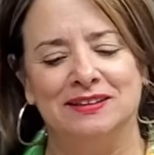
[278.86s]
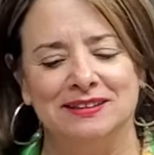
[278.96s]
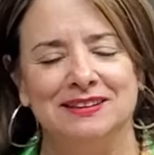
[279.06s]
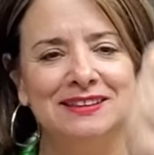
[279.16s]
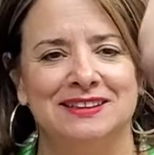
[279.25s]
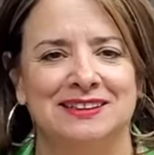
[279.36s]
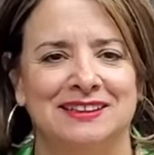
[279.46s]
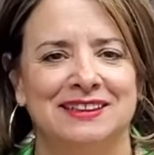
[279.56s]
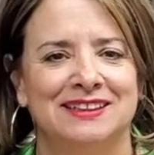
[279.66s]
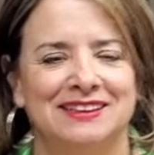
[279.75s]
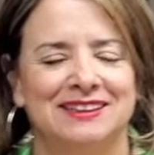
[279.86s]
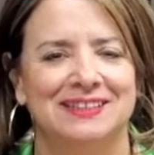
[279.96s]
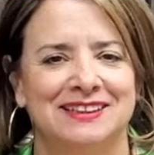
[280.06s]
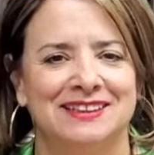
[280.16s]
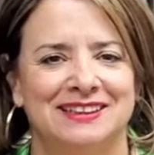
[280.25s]

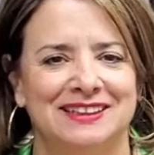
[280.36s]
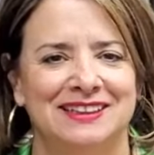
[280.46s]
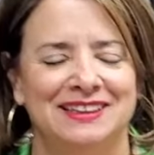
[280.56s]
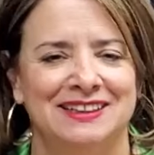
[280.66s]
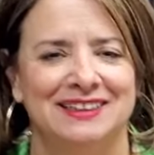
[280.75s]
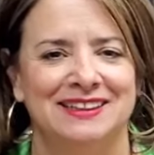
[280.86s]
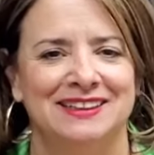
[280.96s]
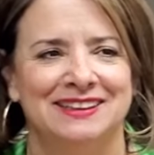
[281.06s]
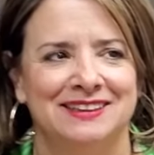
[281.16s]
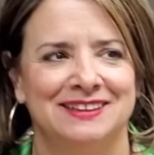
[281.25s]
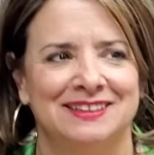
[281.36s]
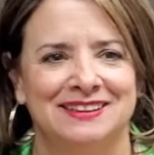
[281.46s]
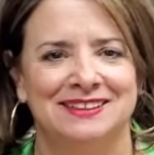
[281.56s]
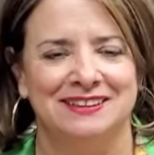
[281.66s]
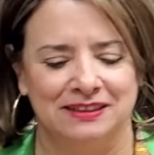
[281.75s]

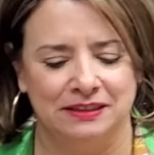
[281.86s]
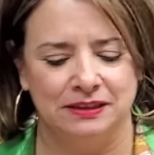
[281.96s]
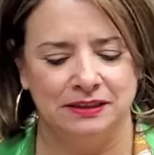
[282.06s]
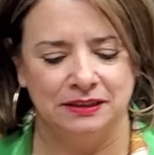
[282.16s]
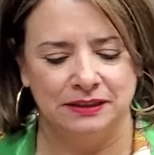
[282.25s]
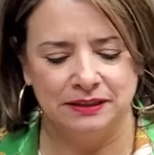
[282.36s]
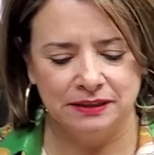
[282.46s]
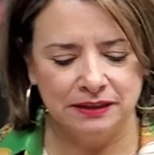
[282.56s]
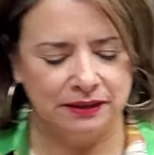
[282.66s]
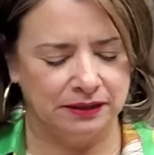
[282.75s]
This person isn't speaking.